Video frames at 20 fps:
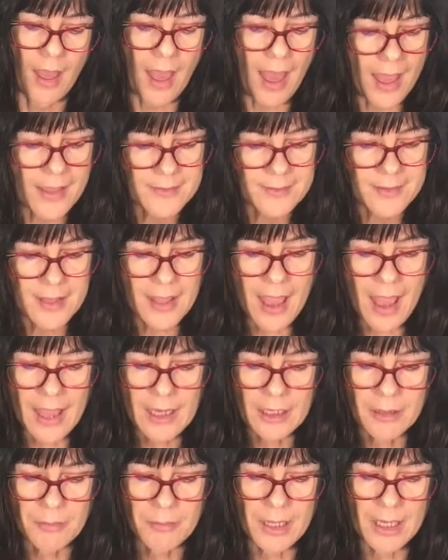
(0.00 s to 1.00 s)
As the
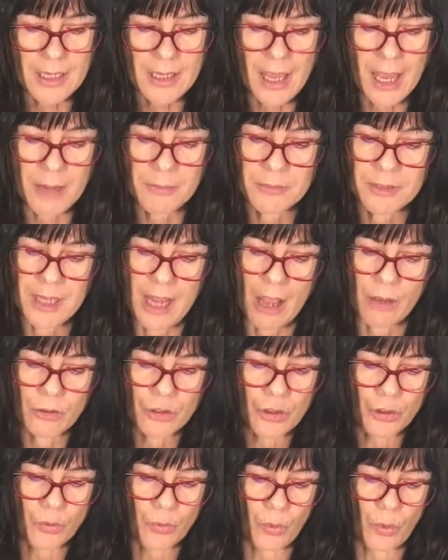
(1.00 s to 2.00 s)
enemy came down
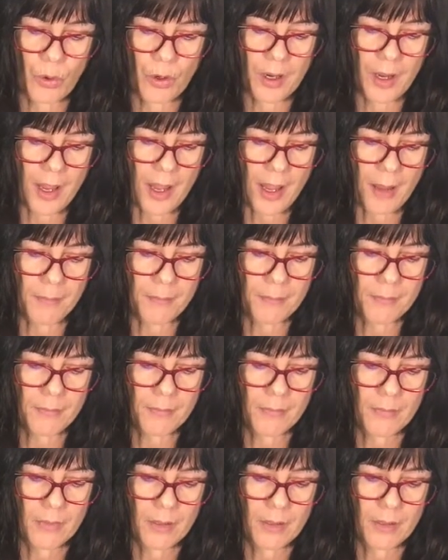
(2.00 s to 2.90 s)
toward him,